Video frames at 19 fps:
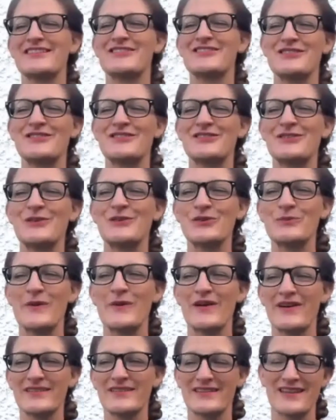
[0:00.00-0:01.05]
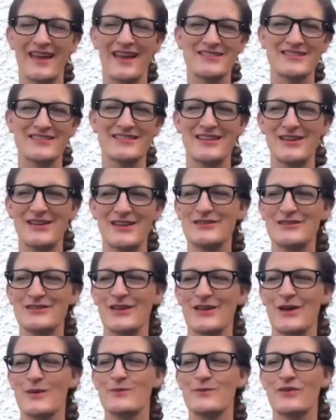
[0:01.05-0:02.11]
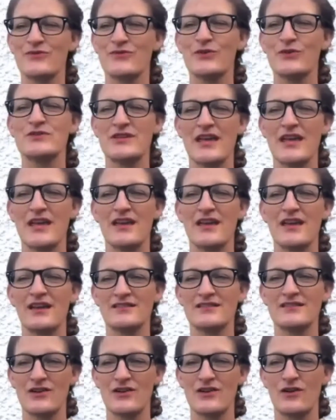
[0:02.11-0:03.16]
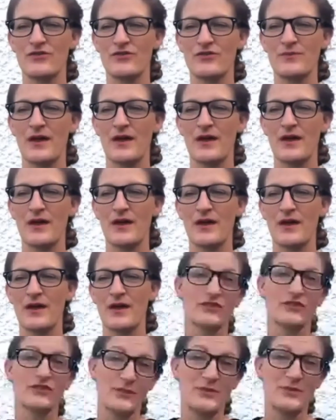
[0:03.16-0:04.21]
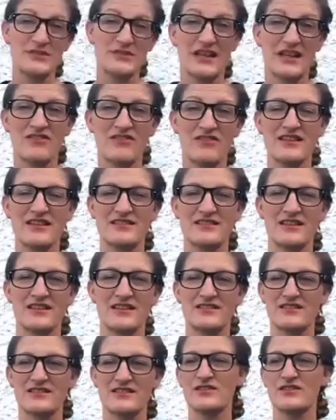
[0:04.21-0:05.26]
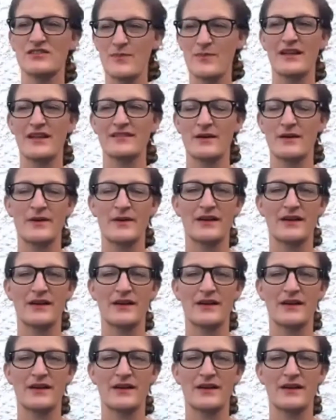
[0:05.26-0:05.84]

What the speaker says: schools be asking agencies before taking any staff from them? And that's obviously particularly related to the pandemic